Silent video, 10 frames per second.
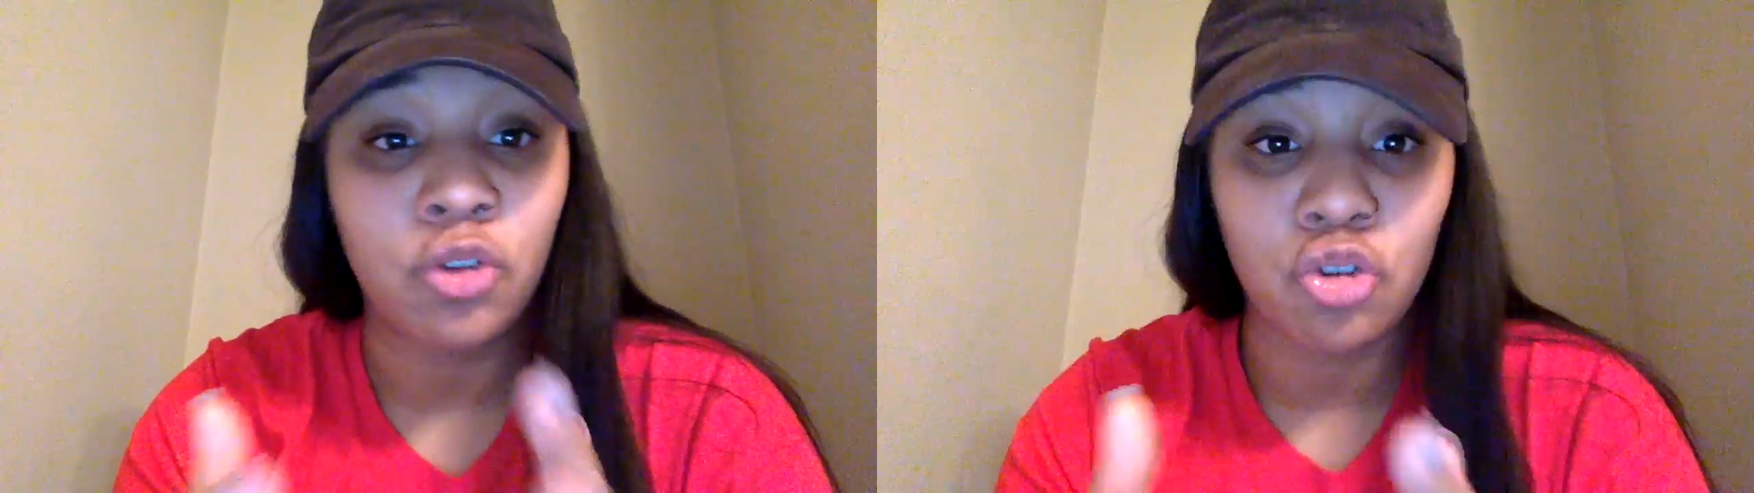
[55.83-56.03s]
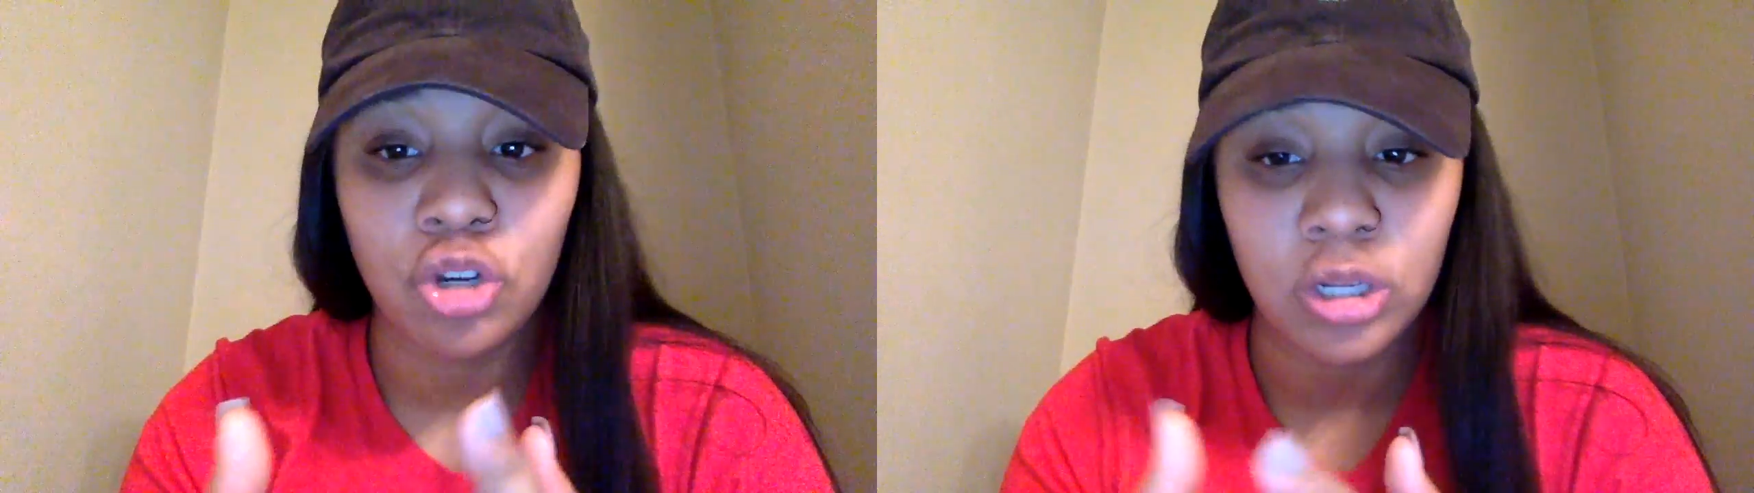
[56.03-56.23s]

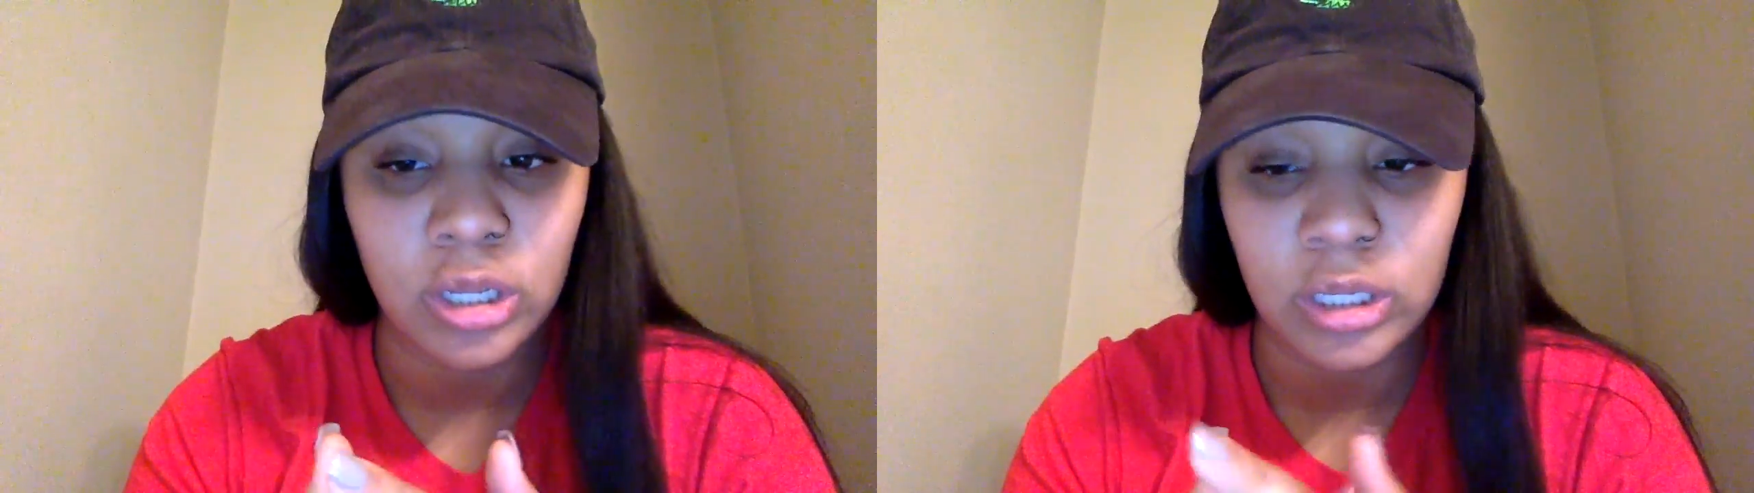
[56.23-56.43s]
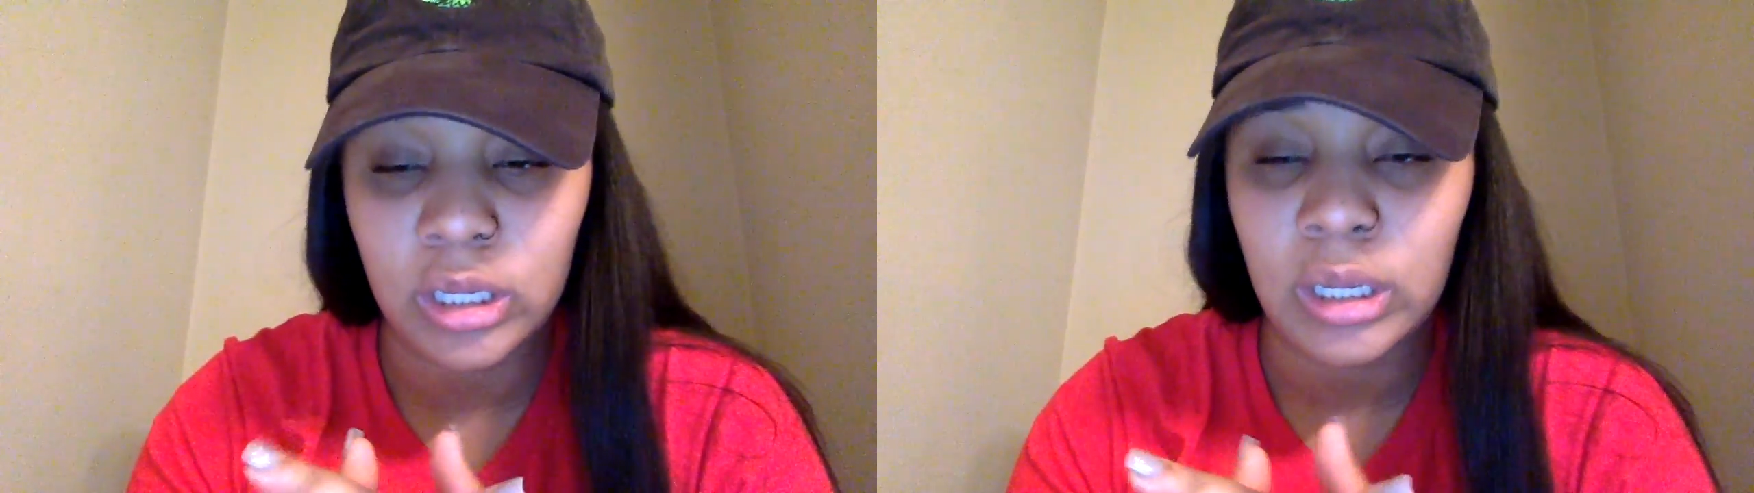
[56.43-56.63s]
You're Good
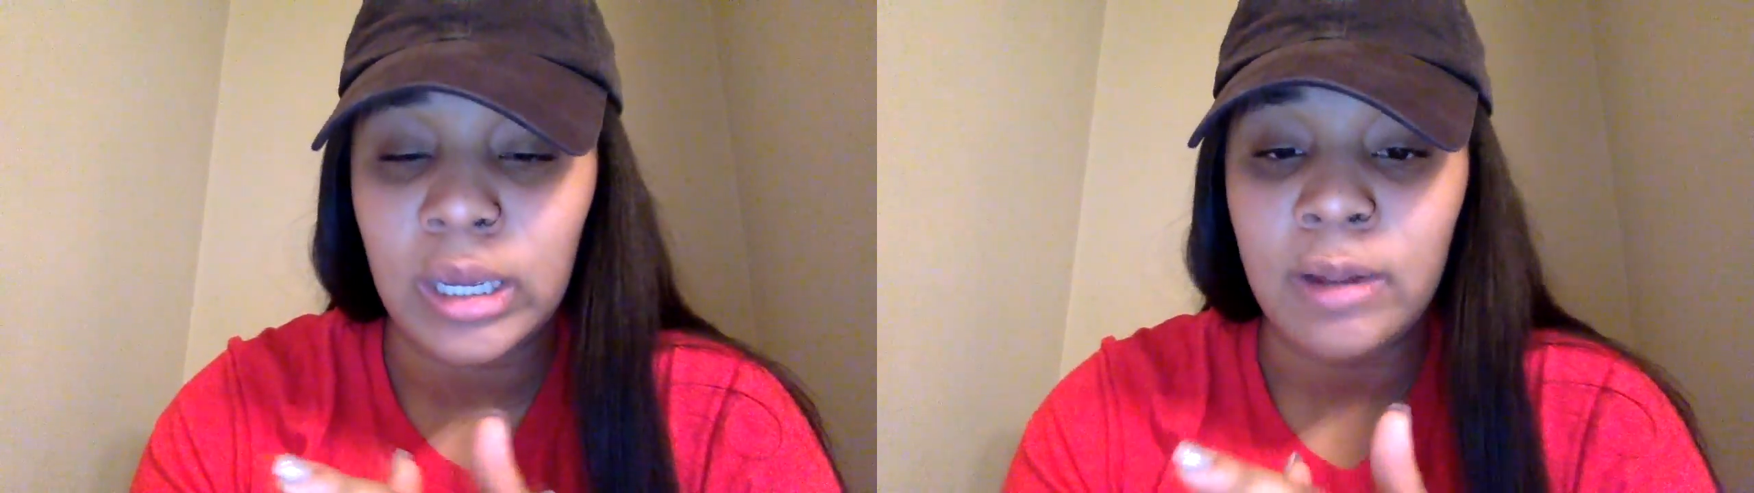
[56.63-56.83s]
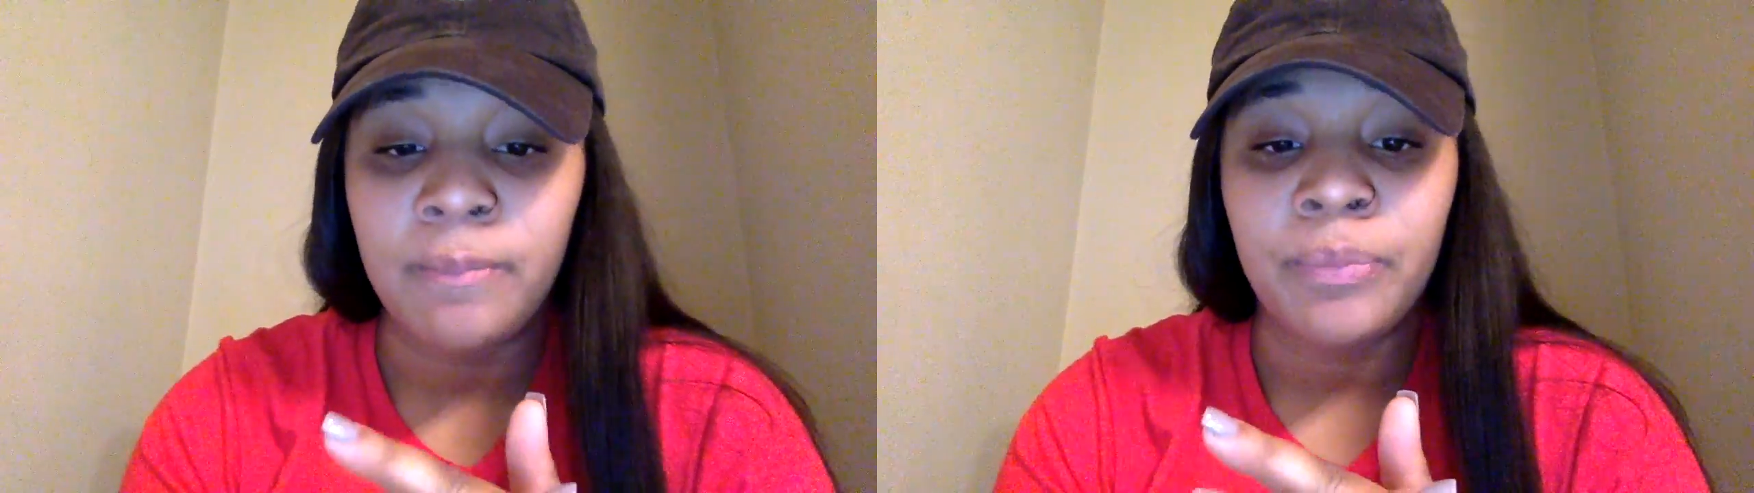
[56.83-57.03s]
Looking."
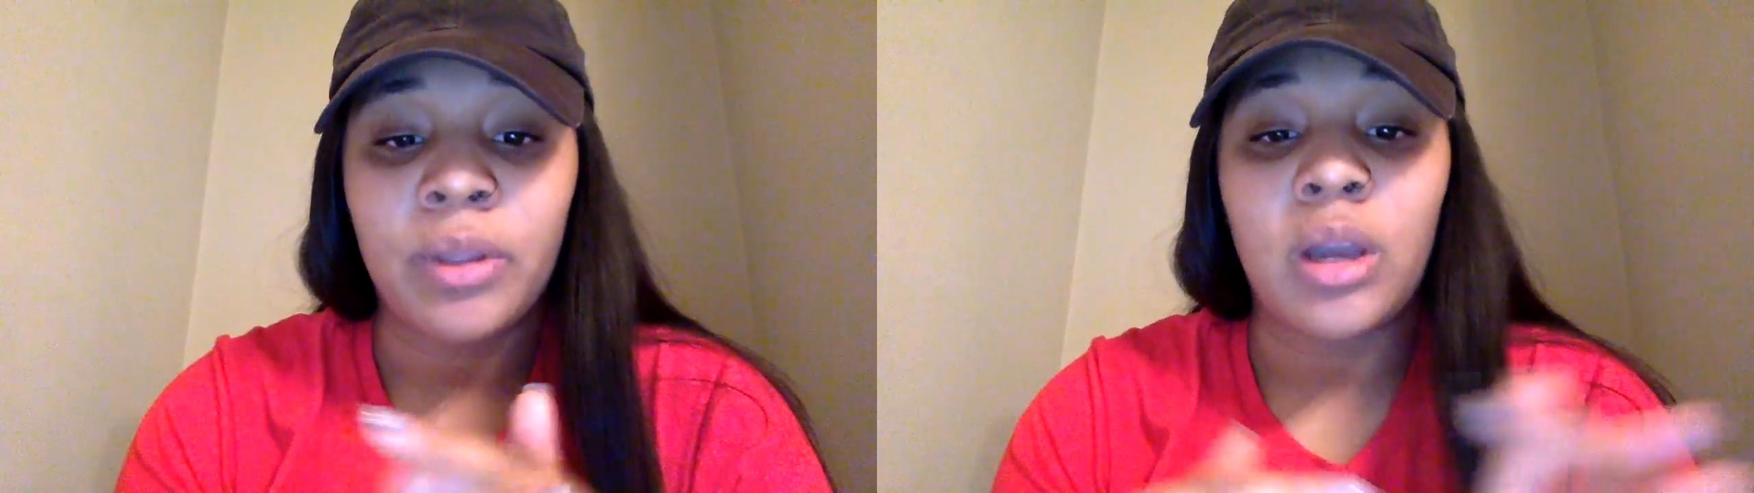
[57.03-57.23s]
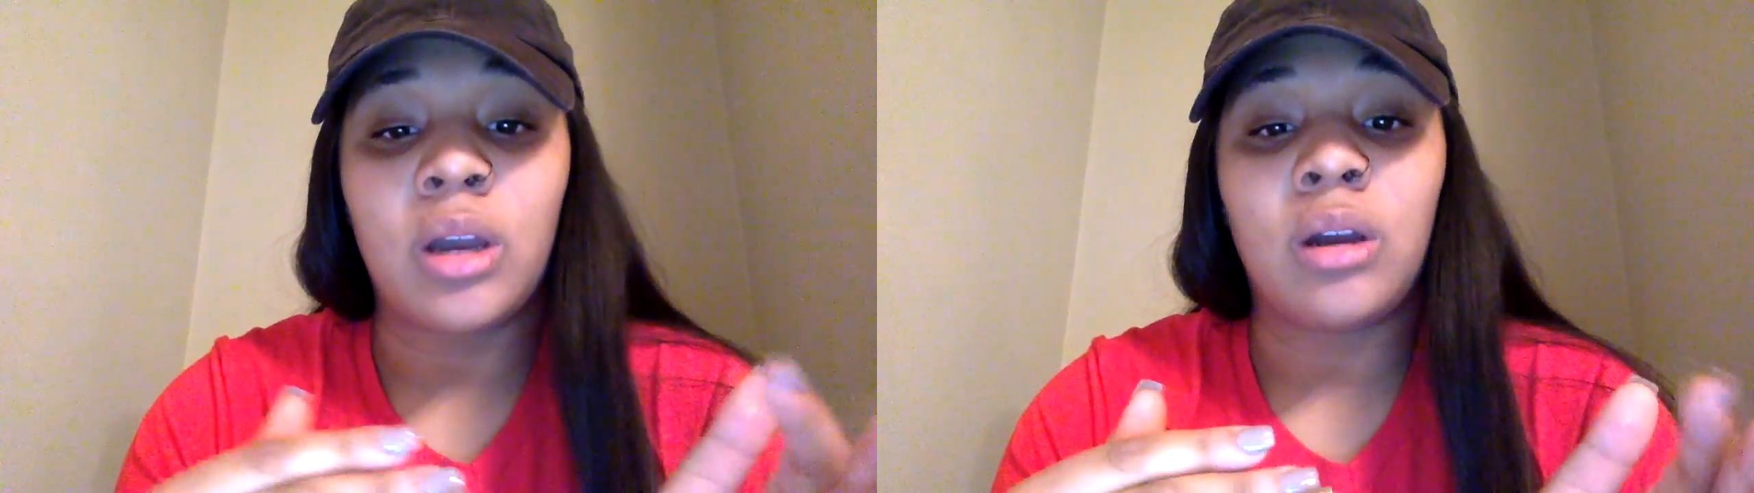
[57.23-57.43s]

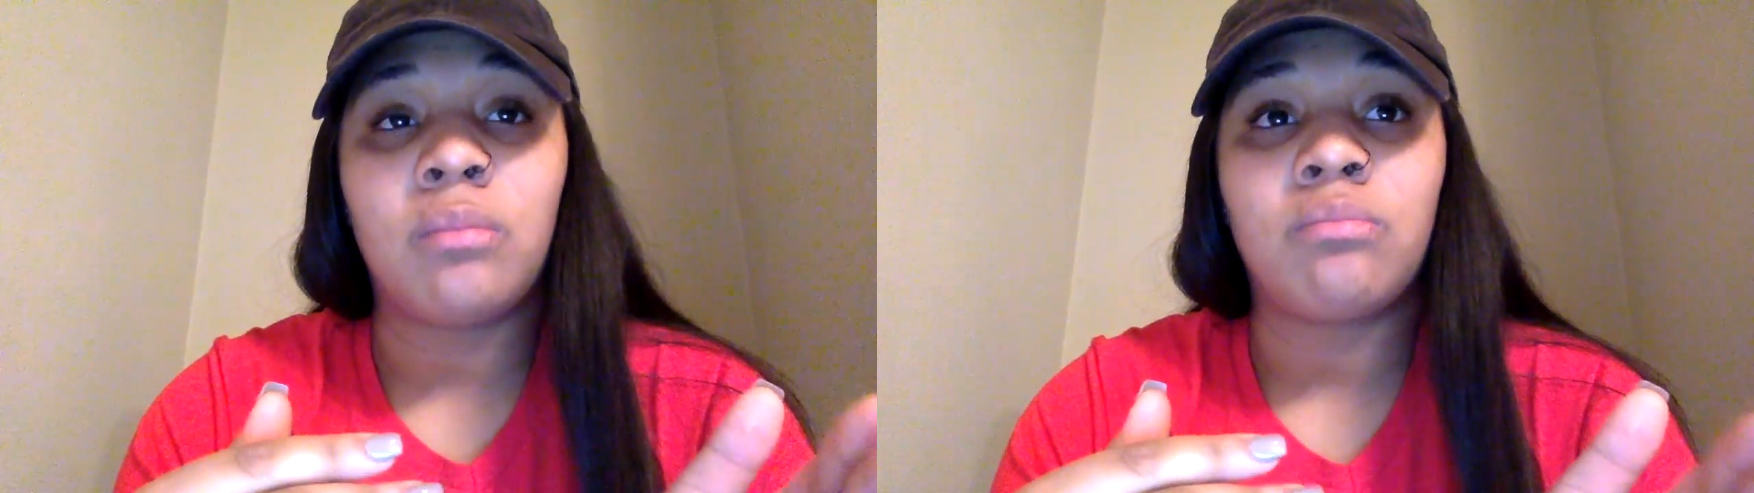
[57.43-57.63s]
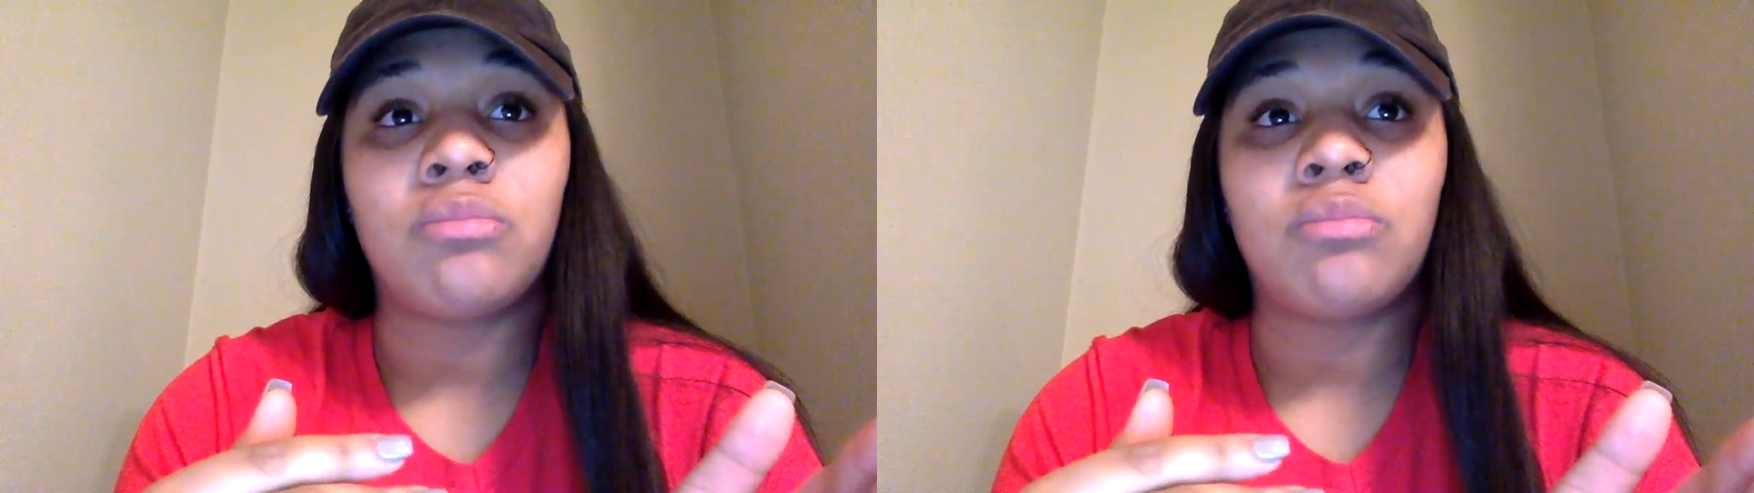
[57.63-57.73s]
A